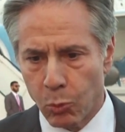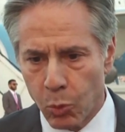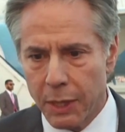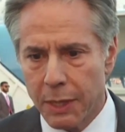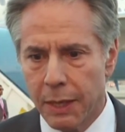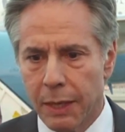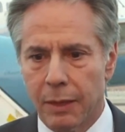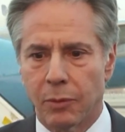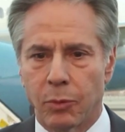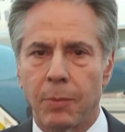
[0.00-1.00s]

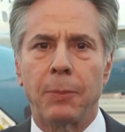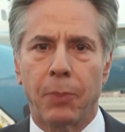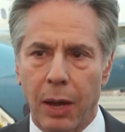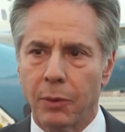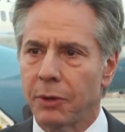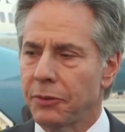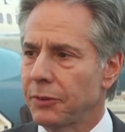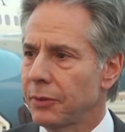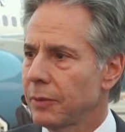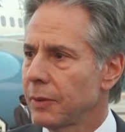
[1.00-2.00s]
We've made progress
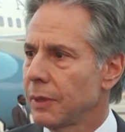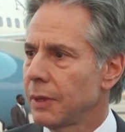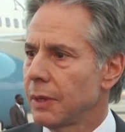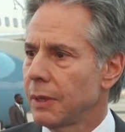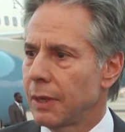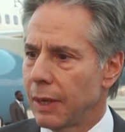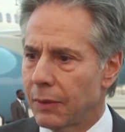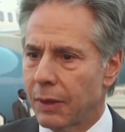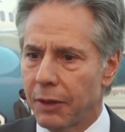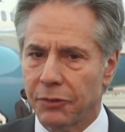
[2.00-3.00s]
in
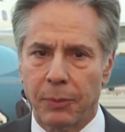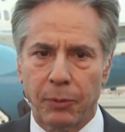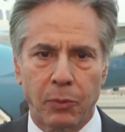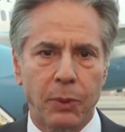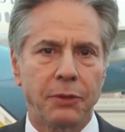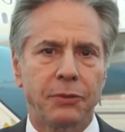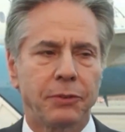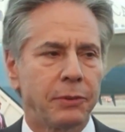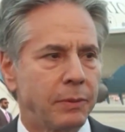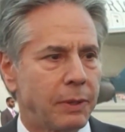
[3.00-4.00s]
the last couple of weeks
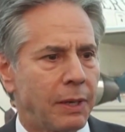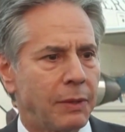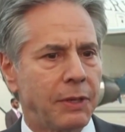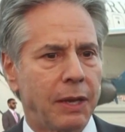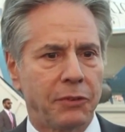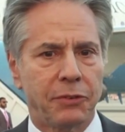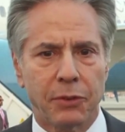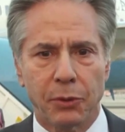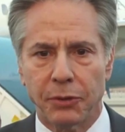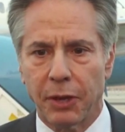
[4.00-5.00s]
on the hostage
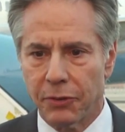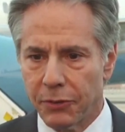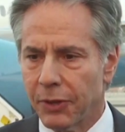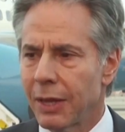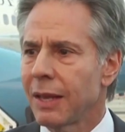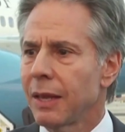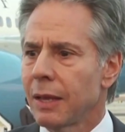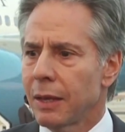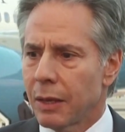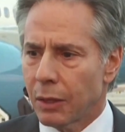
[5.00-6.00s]
negotiations,
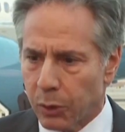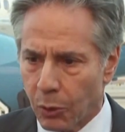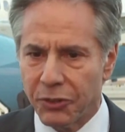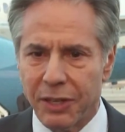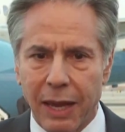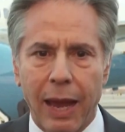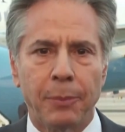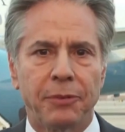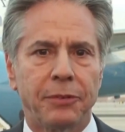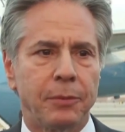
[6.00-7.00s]
closing
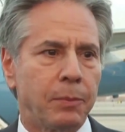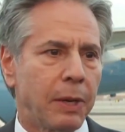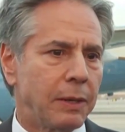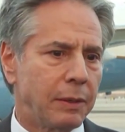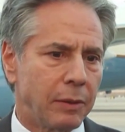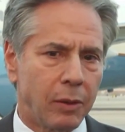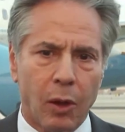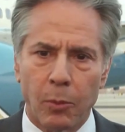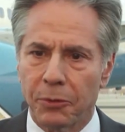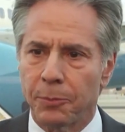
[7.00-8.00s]
gaps, but
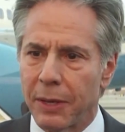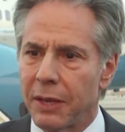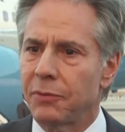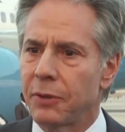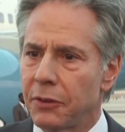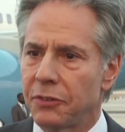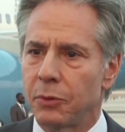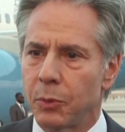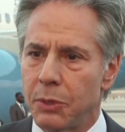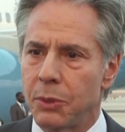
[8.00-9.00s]
almost by
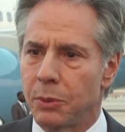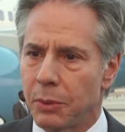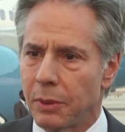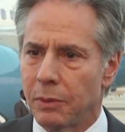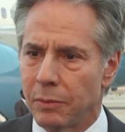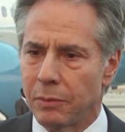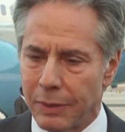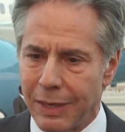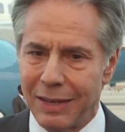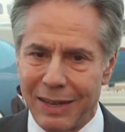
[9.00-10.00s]
definition, when you
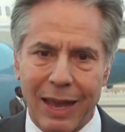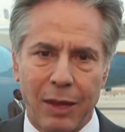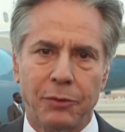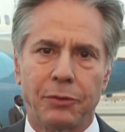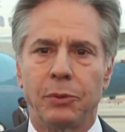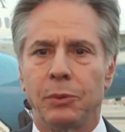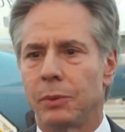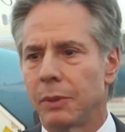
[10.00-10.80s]
get down to